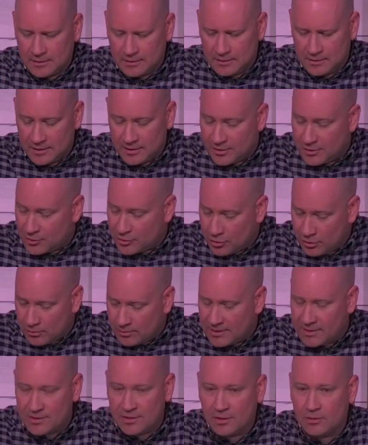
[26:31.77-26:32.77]
This is
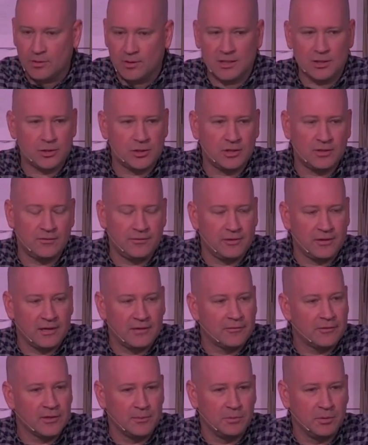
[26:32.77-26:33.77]
always the question for
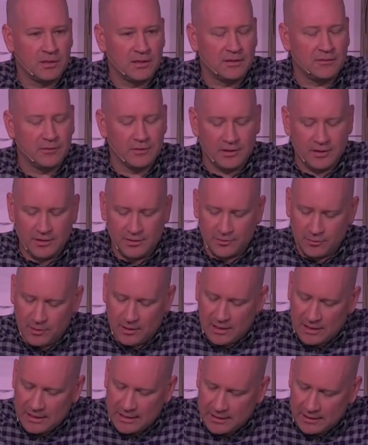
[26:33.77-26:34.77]
every believer. It is
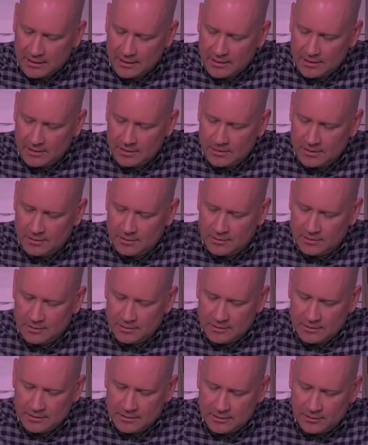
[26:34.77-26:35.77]
why
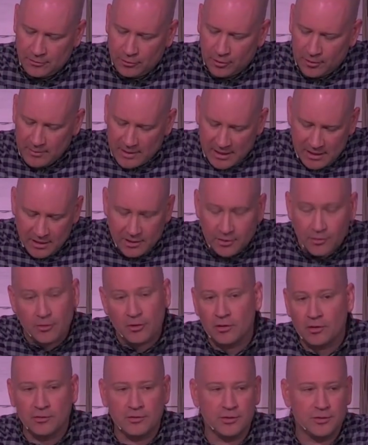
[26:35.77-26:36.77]
there are many who
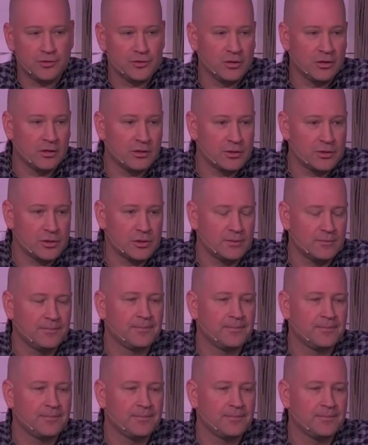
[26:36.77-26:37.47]
go to church